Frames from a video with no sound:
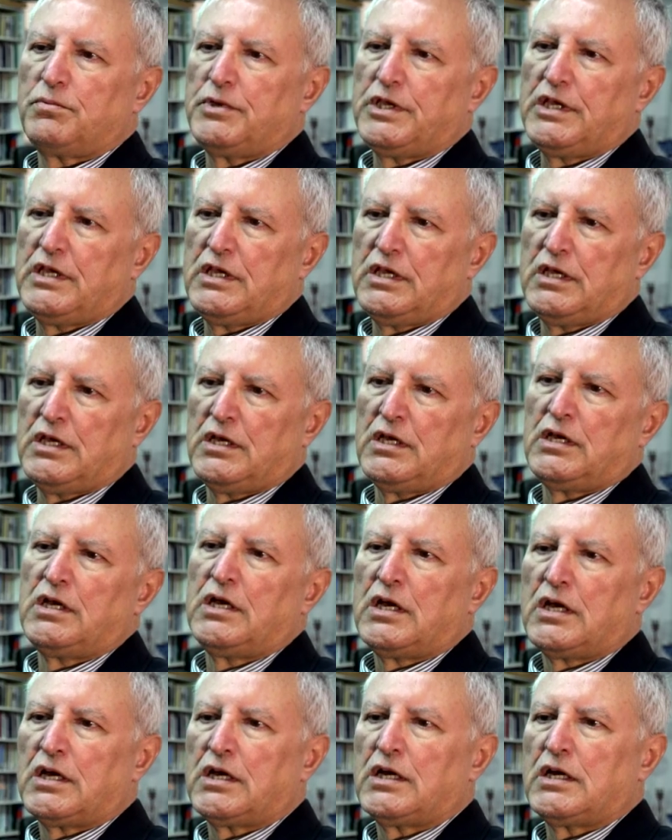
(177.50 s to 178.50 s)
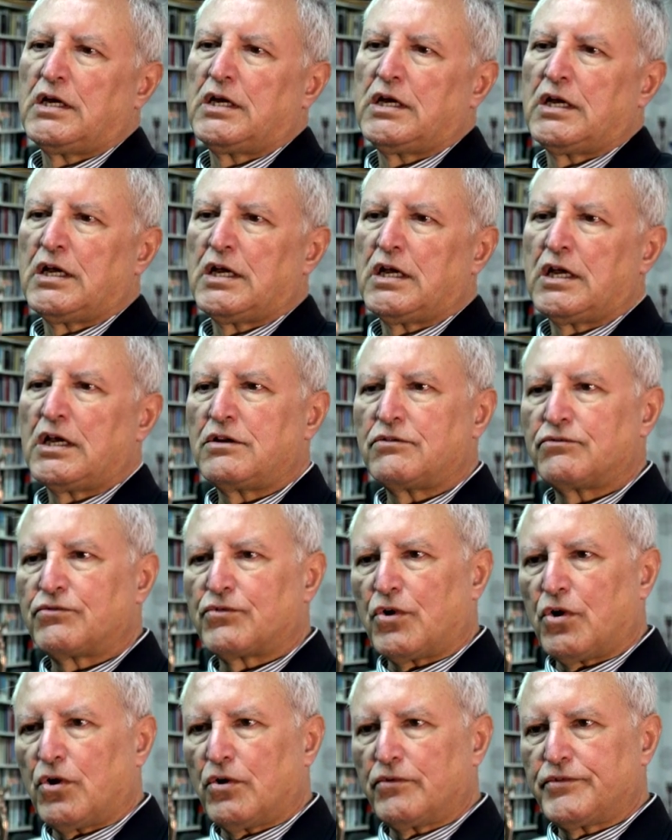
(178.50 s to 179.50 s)
be
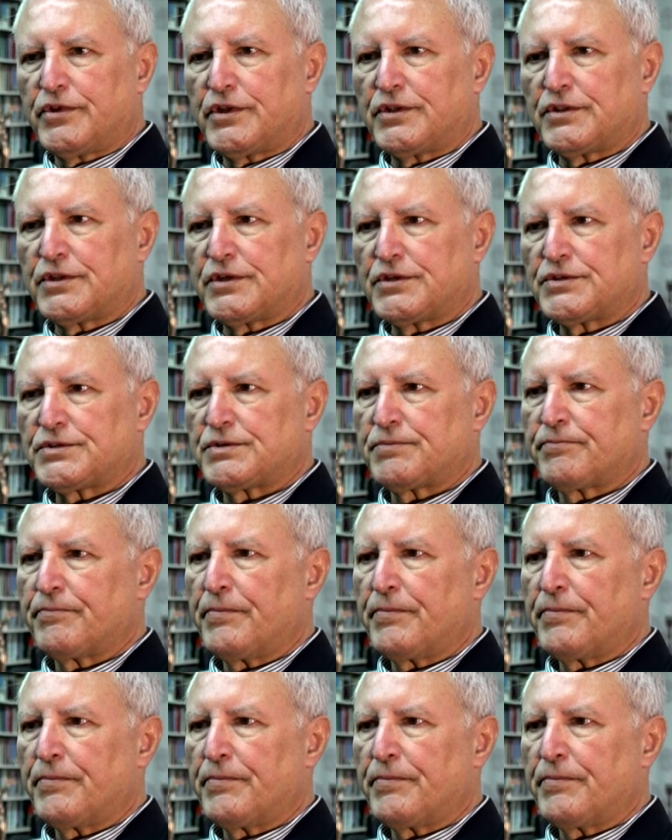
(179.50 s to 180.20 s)
involved in this.